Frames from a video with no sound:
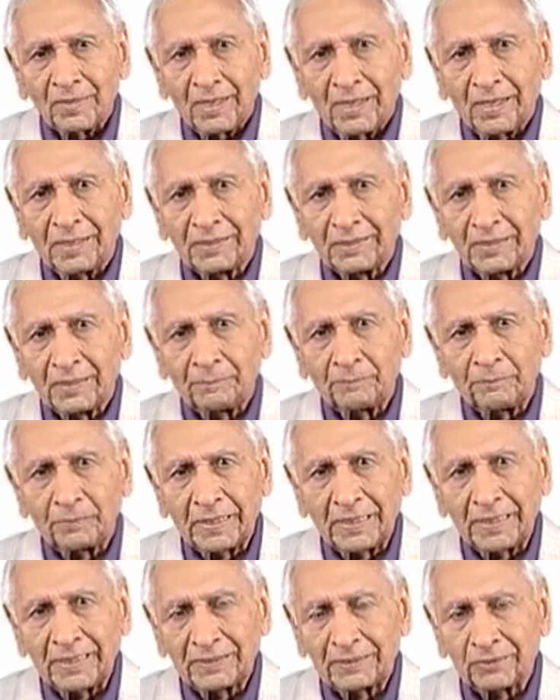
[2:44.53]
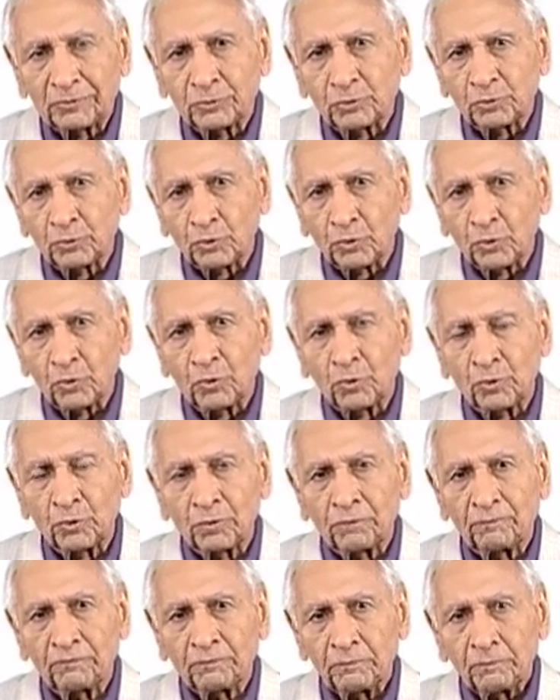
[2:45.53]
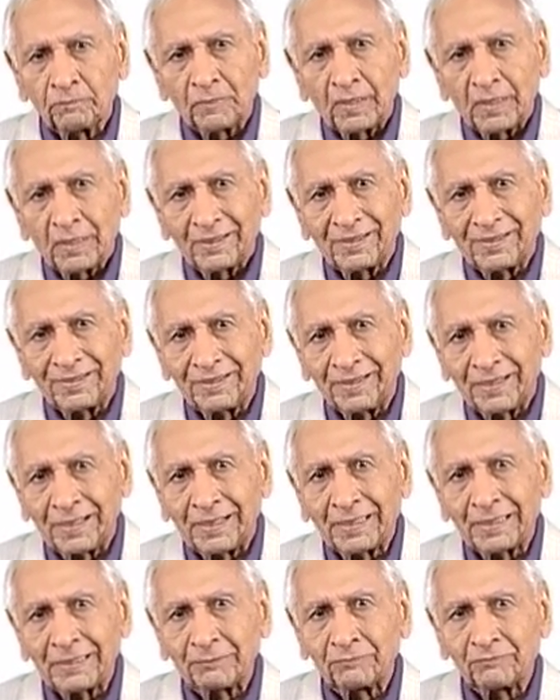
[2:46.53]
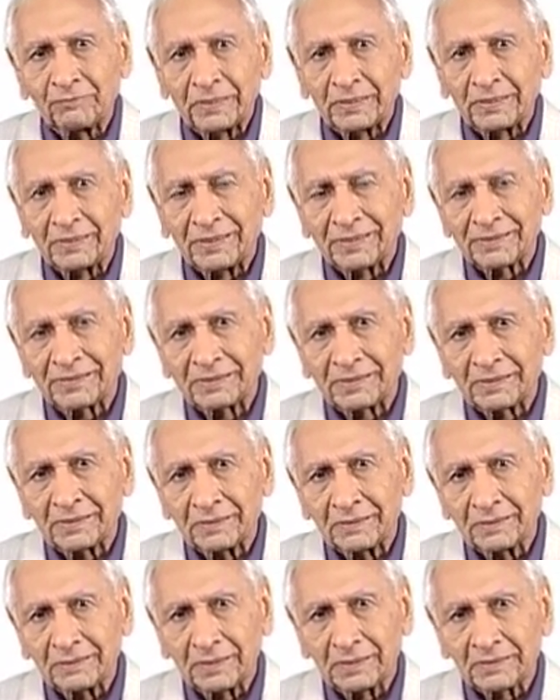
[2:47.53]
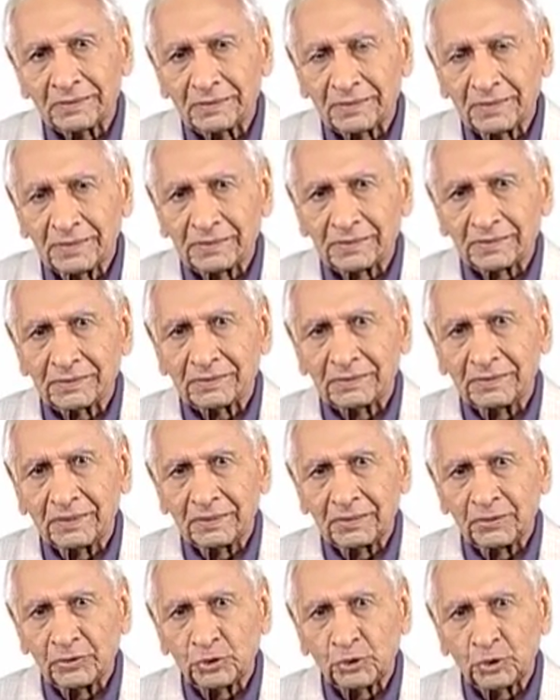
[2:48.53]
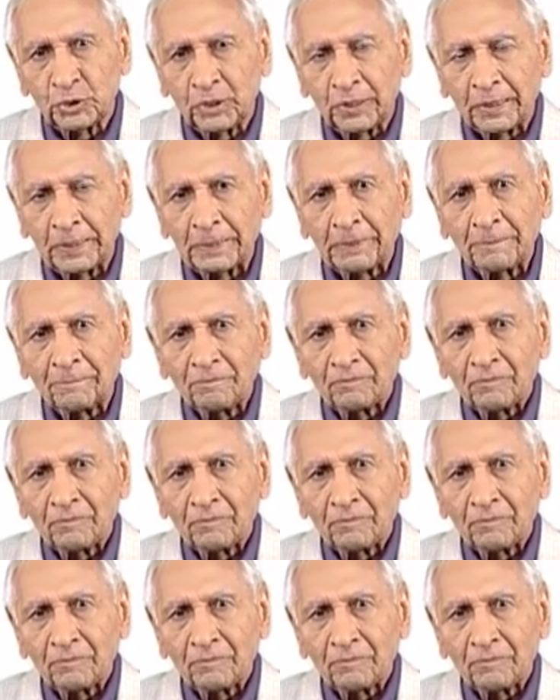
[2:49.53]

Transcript: And they play this role in line with the status they enjoy.